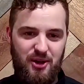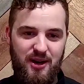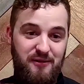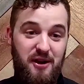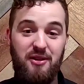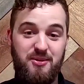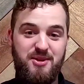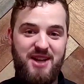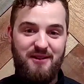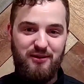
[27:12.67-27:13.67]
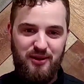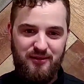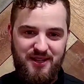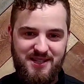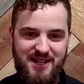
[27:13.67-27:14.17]
And I've gone through several of
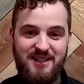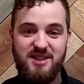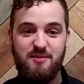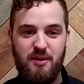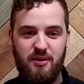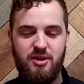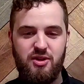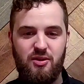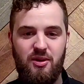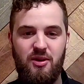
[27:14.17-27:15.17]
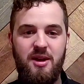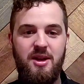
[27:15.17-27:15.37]
these like spiritual